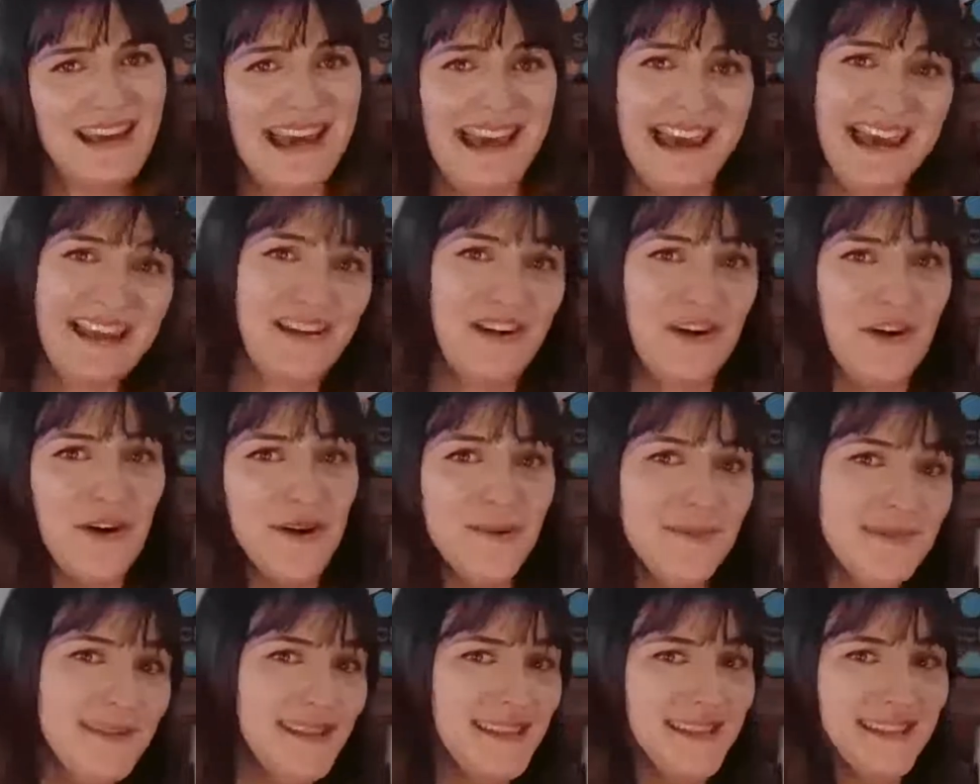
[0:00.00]
and I
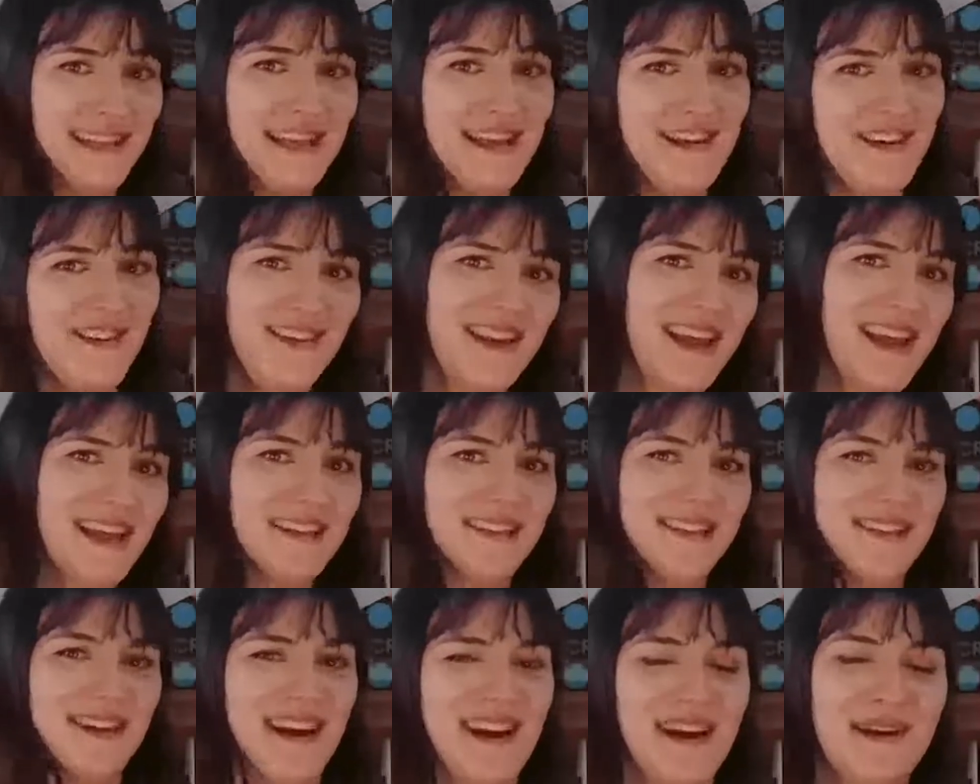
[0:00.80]
hope to see you
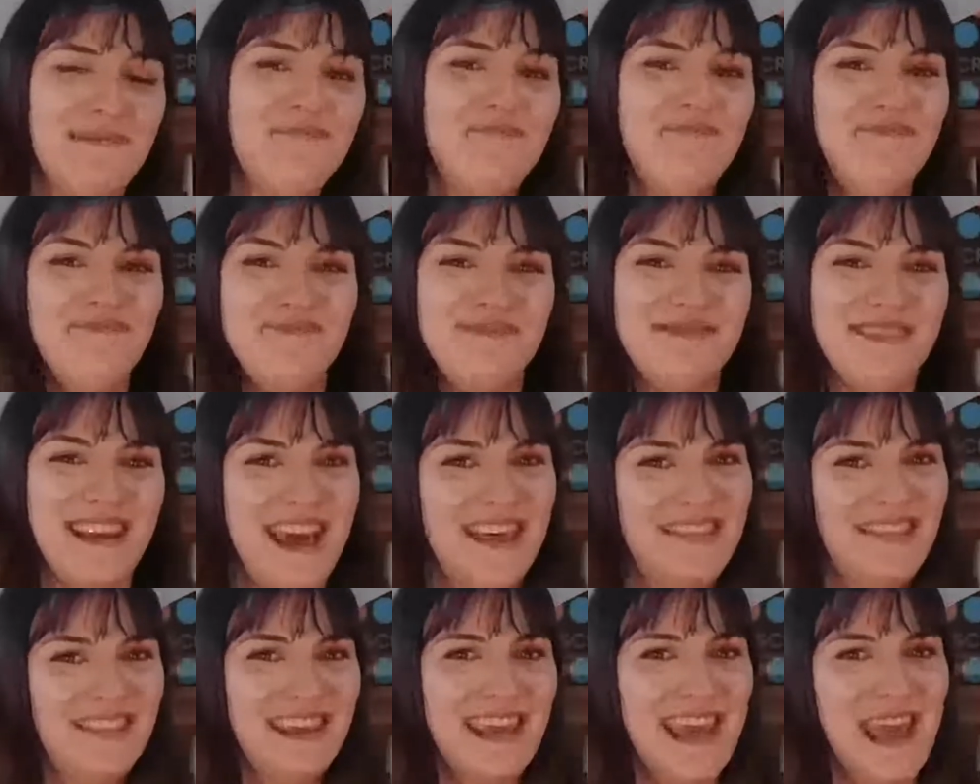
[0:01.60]
next time
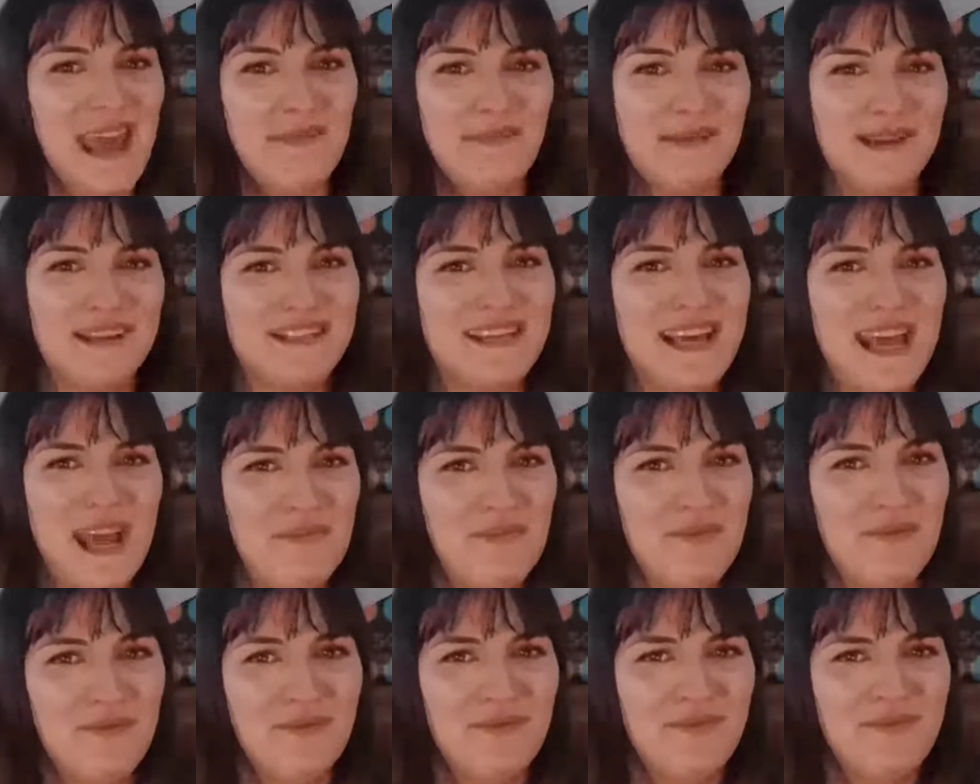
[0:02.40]
at the gaming
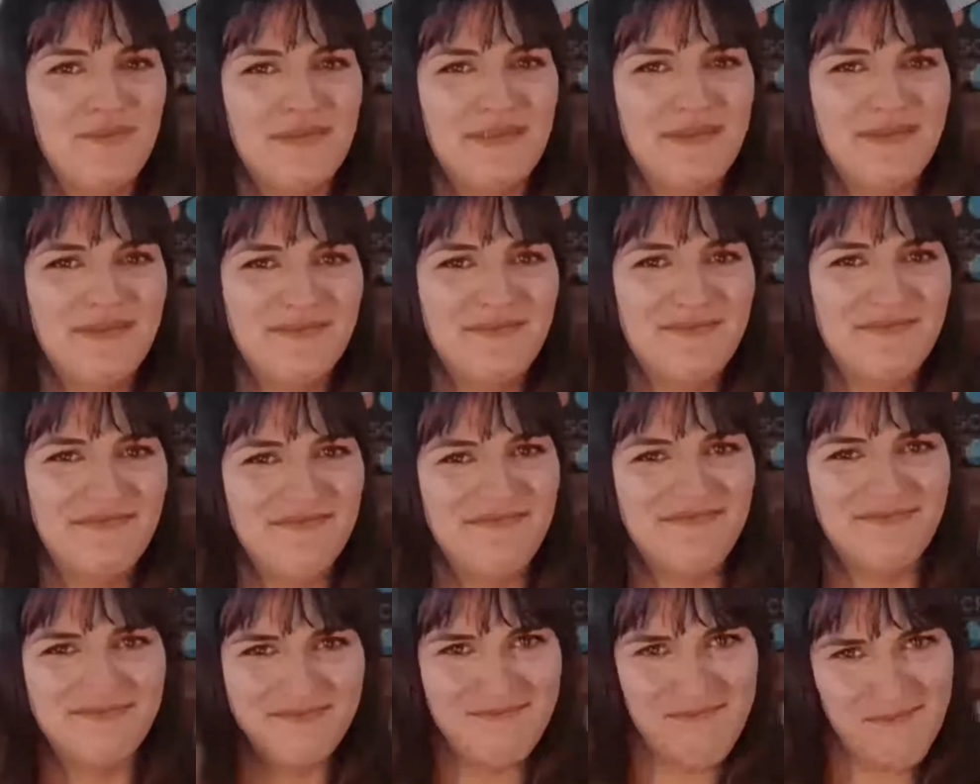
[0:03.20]
table.
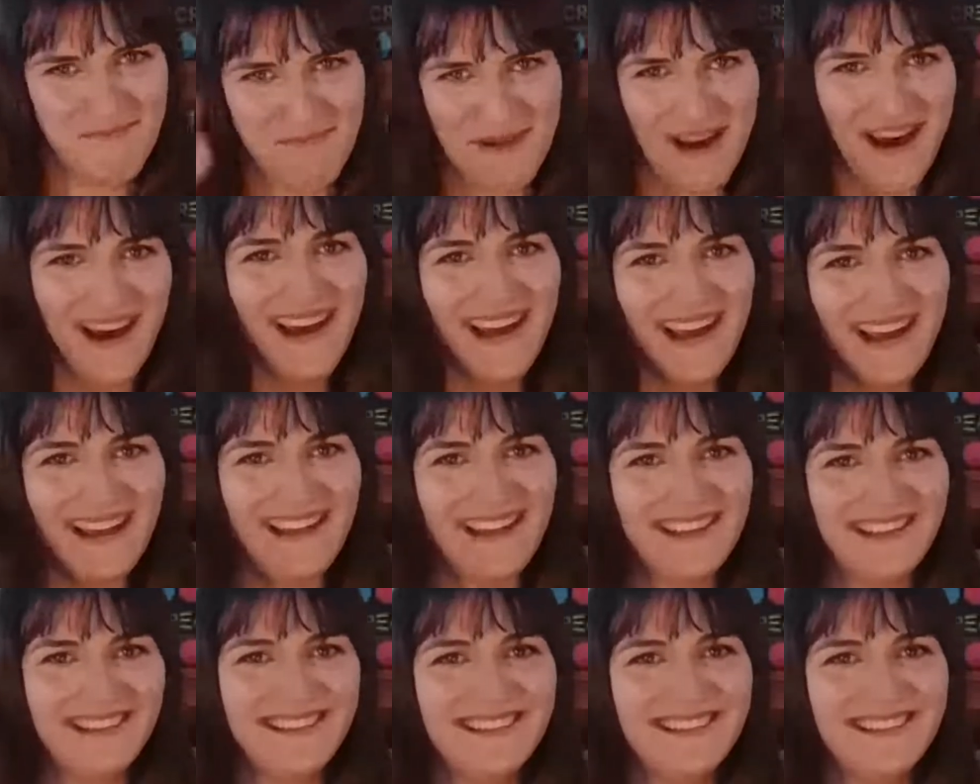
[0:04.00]
Bye.